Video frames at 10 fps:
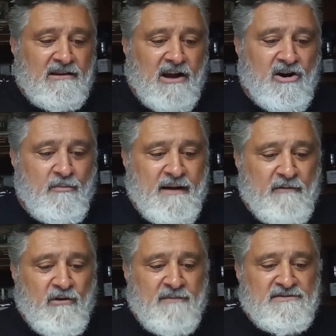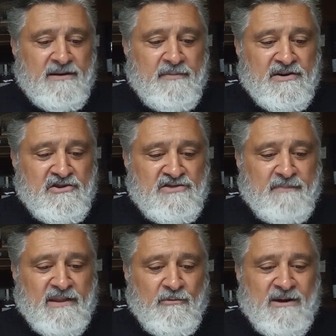Largo Bay rums are
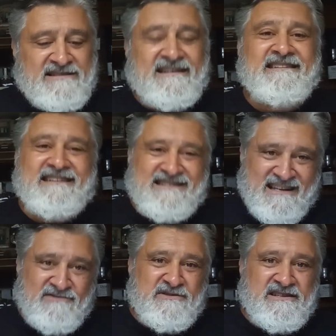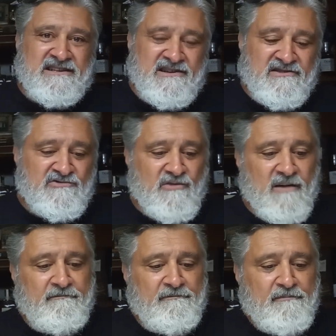produced by the West Indies. That's what's in here is
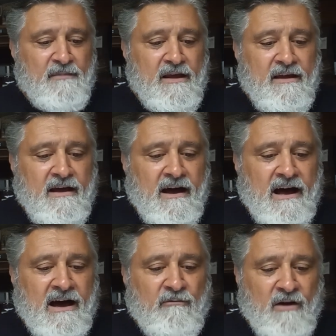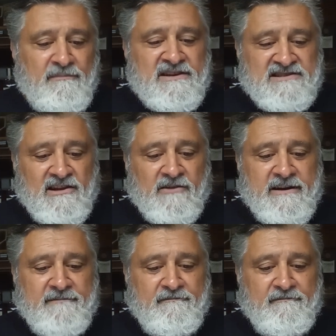rum. Uh, rum distillery